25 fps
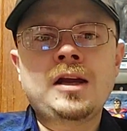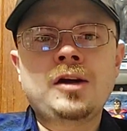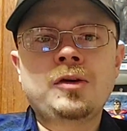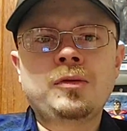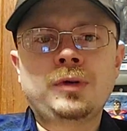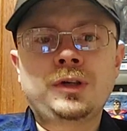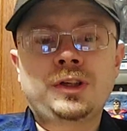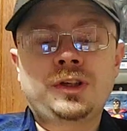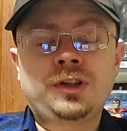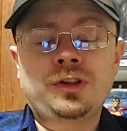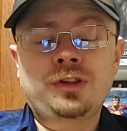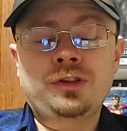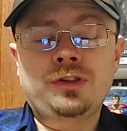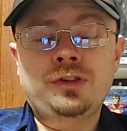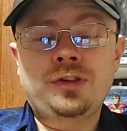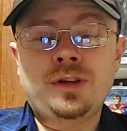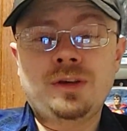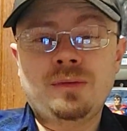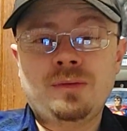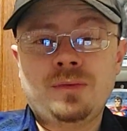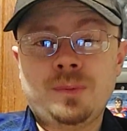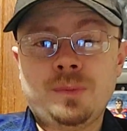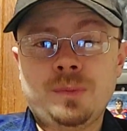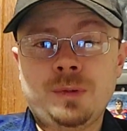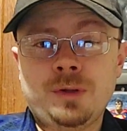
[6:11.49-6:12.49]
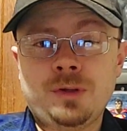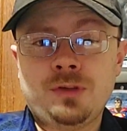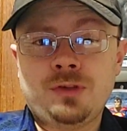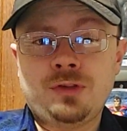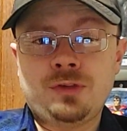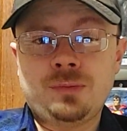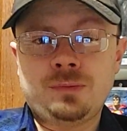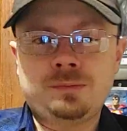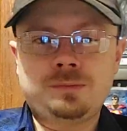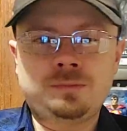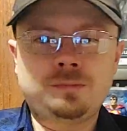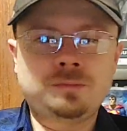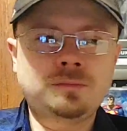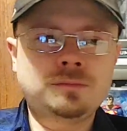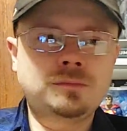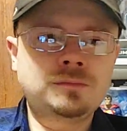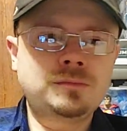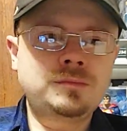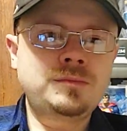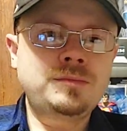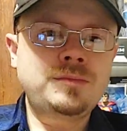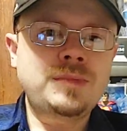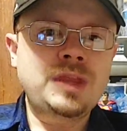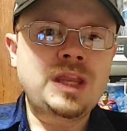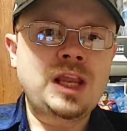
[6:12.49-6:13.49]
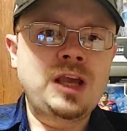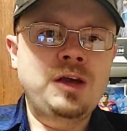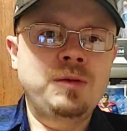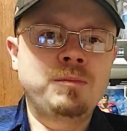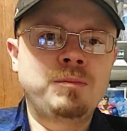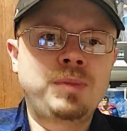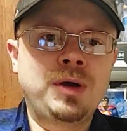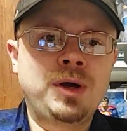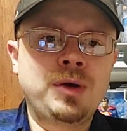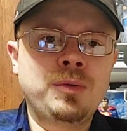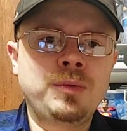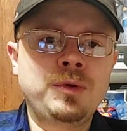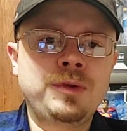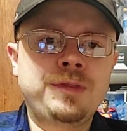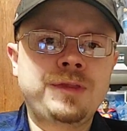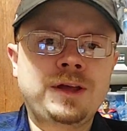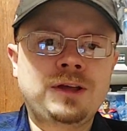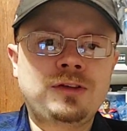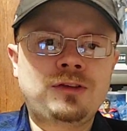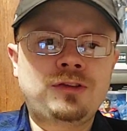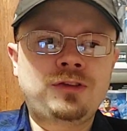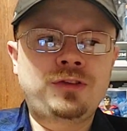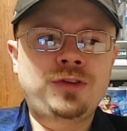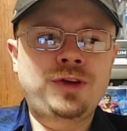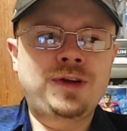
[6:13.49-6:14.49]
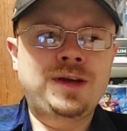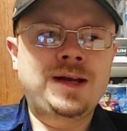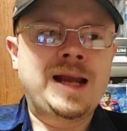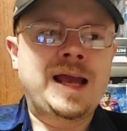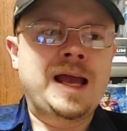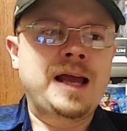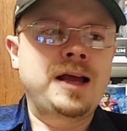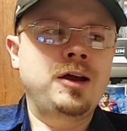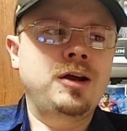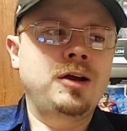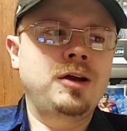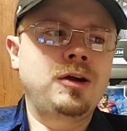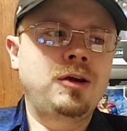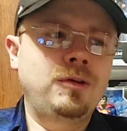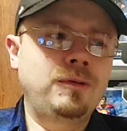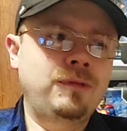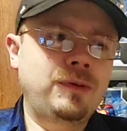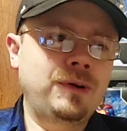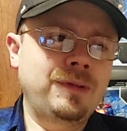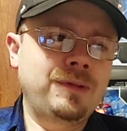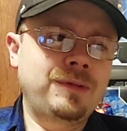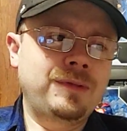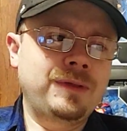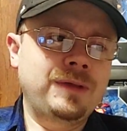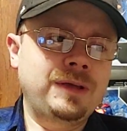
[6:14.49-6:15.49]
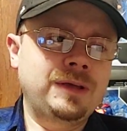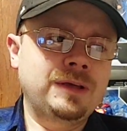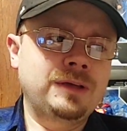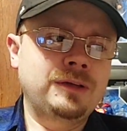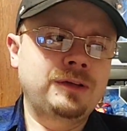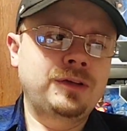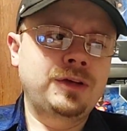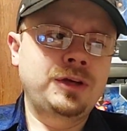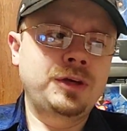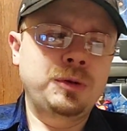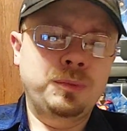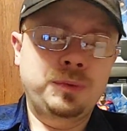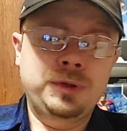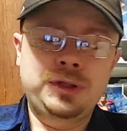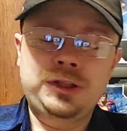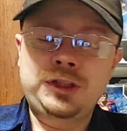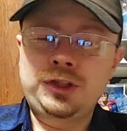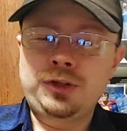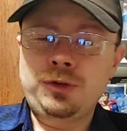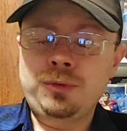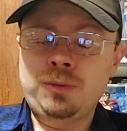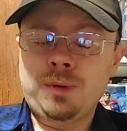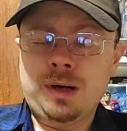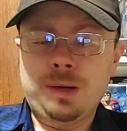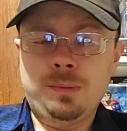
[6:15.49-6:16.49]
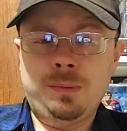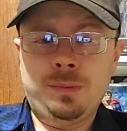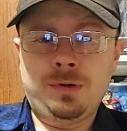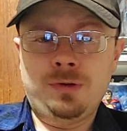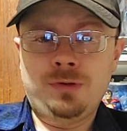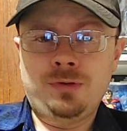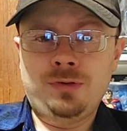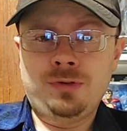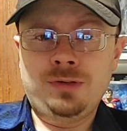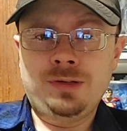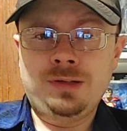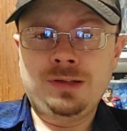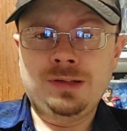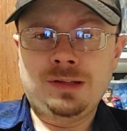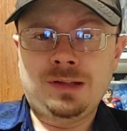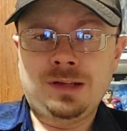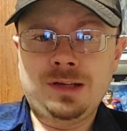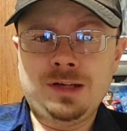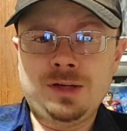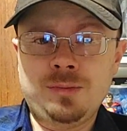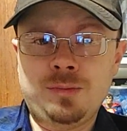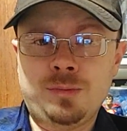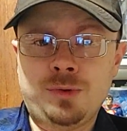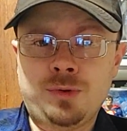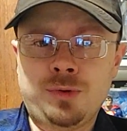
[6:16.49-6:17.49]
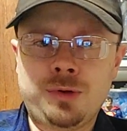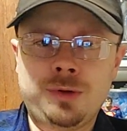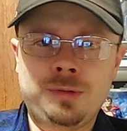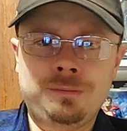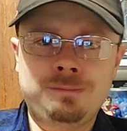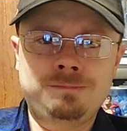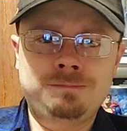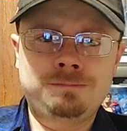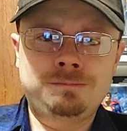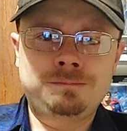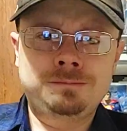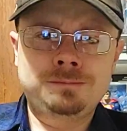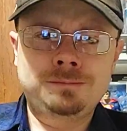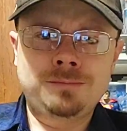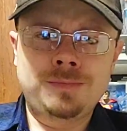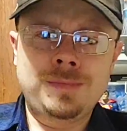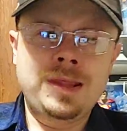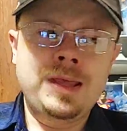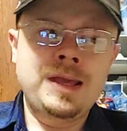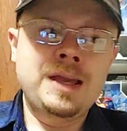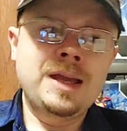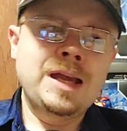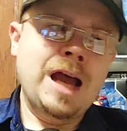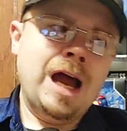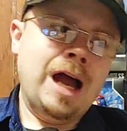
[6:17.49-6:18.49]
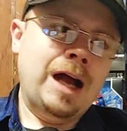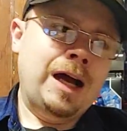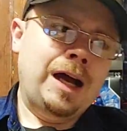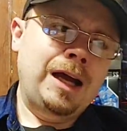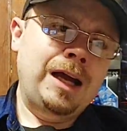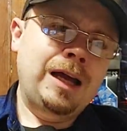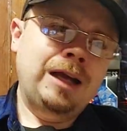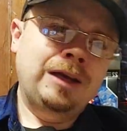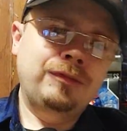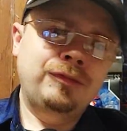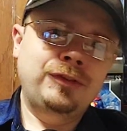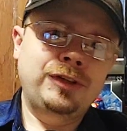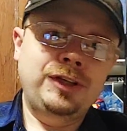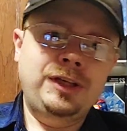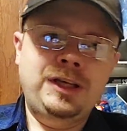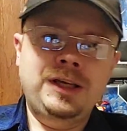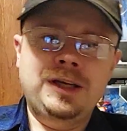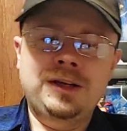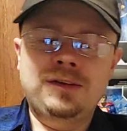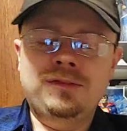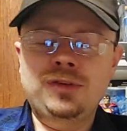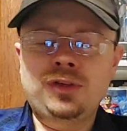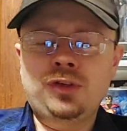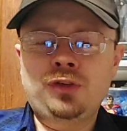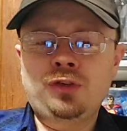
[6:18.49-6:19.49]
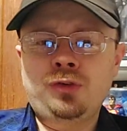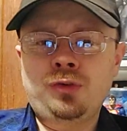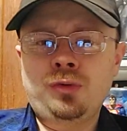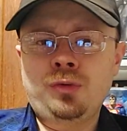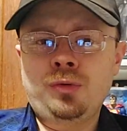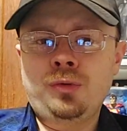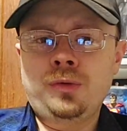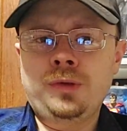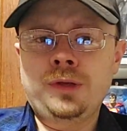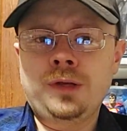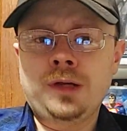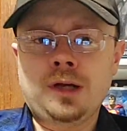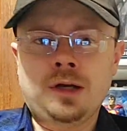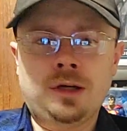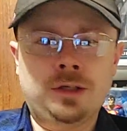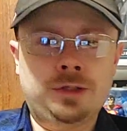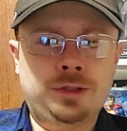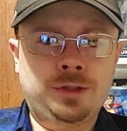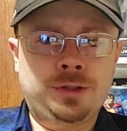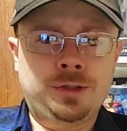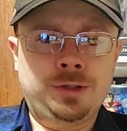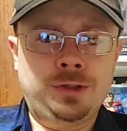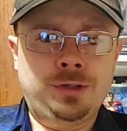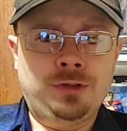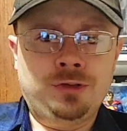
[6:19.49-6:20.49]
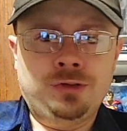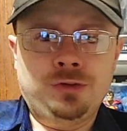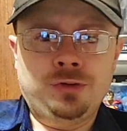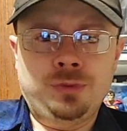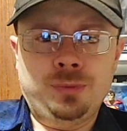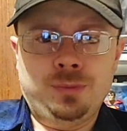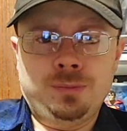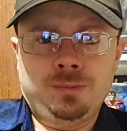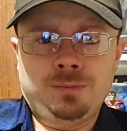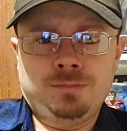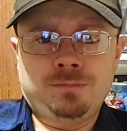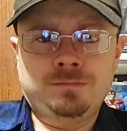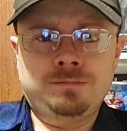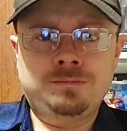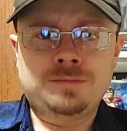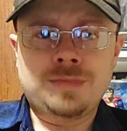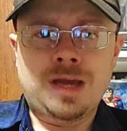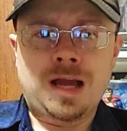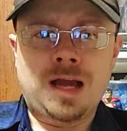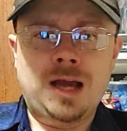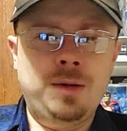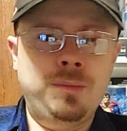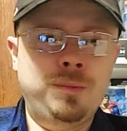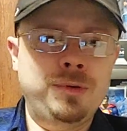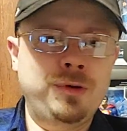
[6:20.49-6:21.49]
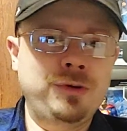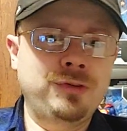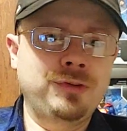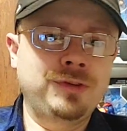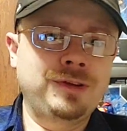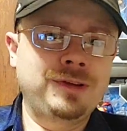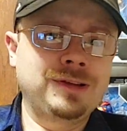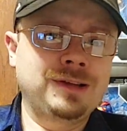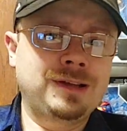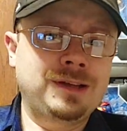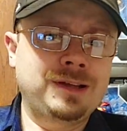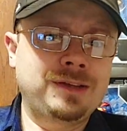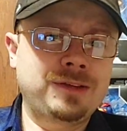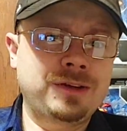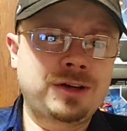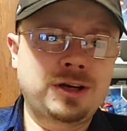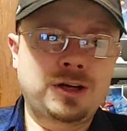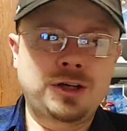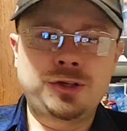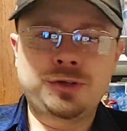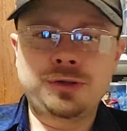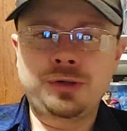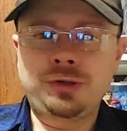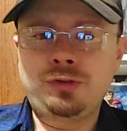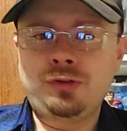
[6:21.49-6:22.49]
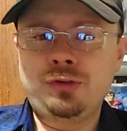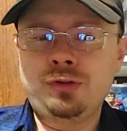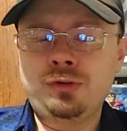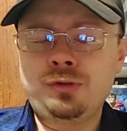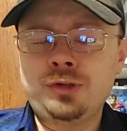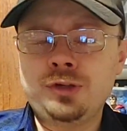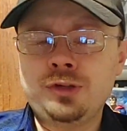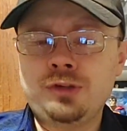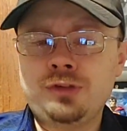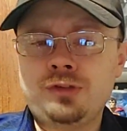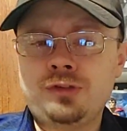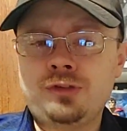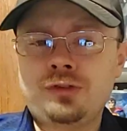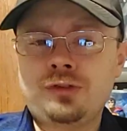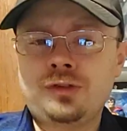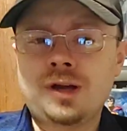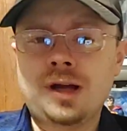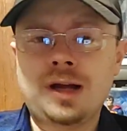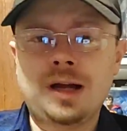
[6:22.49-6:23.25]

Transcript: which is infamous. But with that said, over at the end day, which do I personally like more? I have to give it to The Conjuring 2. I personally like The Conjuring 2 just